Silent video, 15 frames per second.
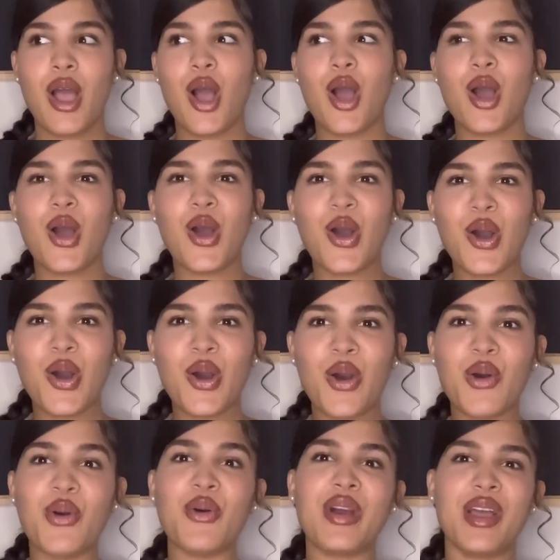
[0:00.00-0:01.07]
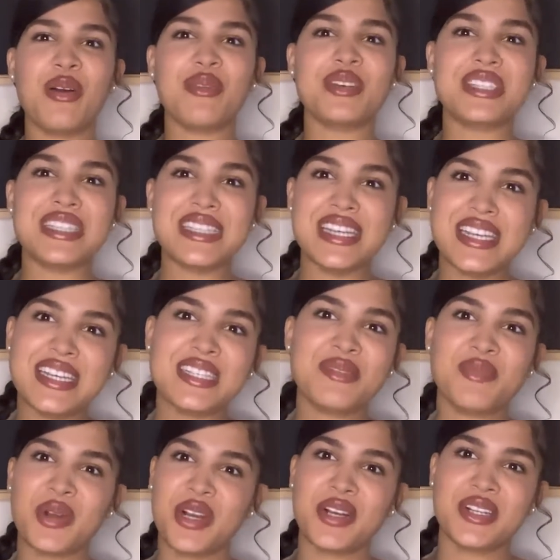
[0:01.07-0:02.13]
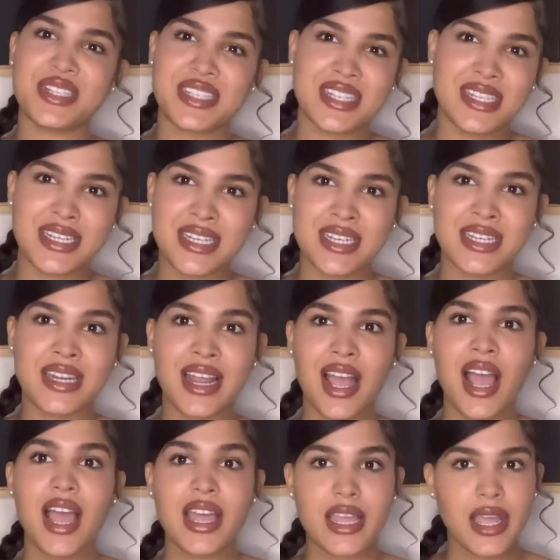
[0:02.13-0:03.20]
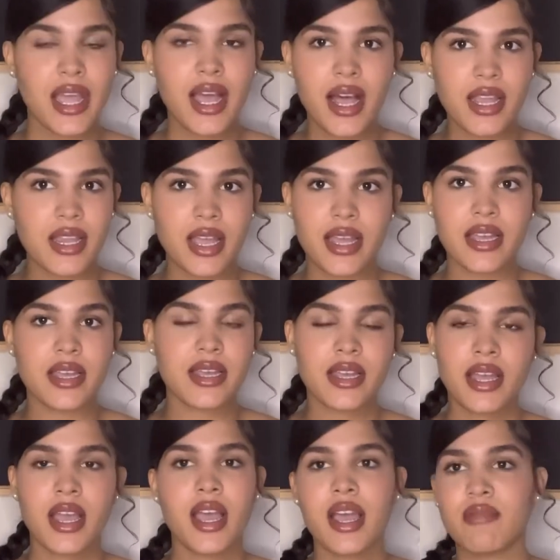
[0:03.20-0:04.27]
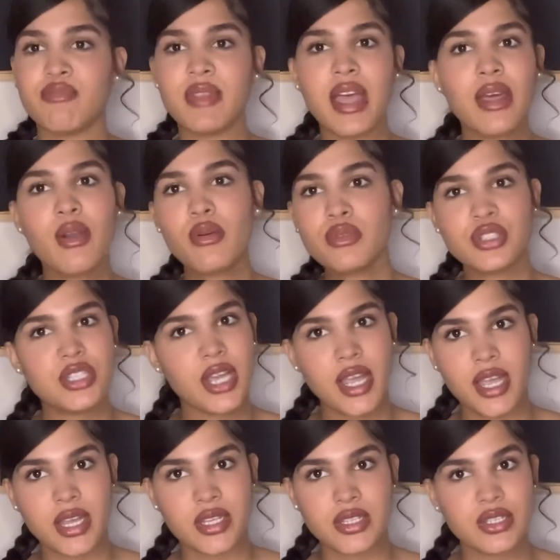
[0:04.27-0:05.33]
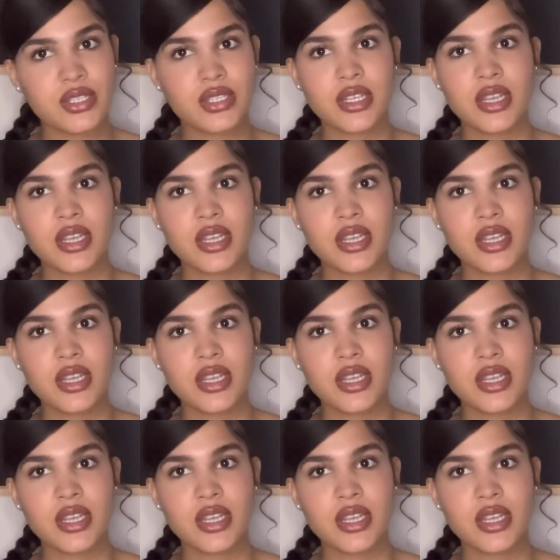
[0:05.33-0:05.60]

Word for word: oh, it was this person. Yeah, like they don't change.